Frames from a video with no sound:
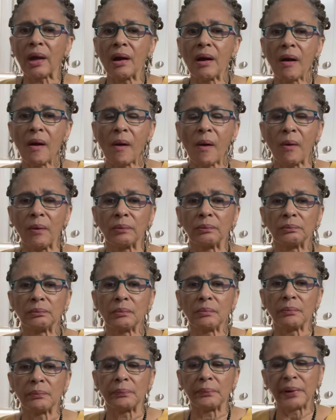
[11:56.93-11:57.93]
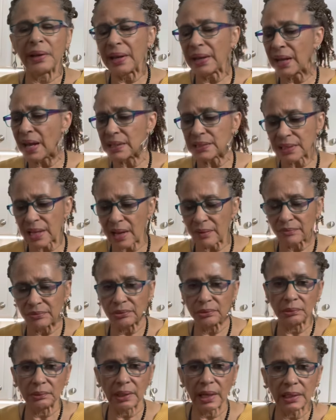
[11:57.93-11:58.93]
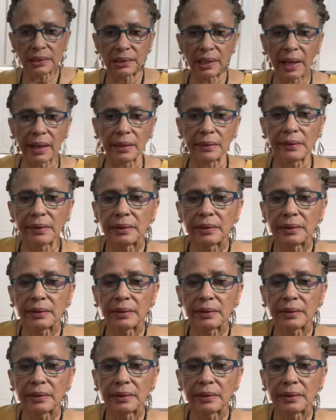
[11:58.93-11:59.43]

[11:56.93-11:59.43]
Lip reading: But I ain't got time for food that day.